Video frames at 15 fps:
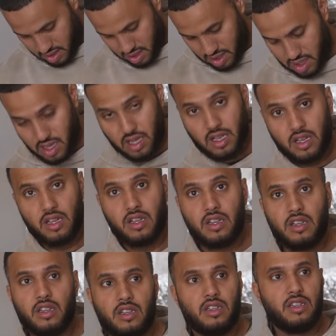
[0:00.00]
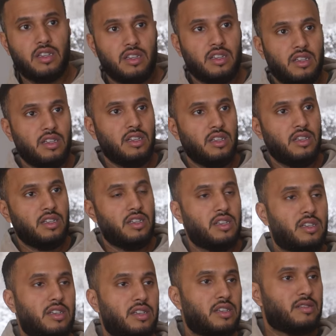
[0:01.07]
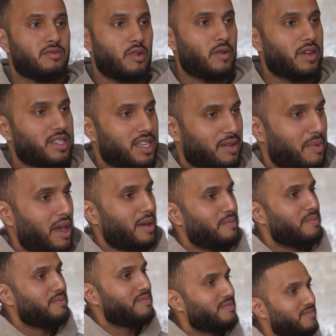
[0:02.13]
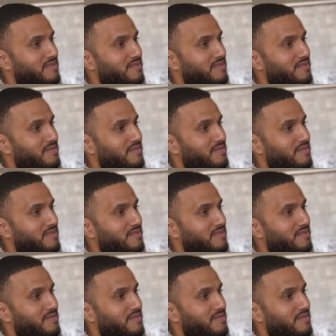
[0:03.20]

where was the keys? Where was it, babe?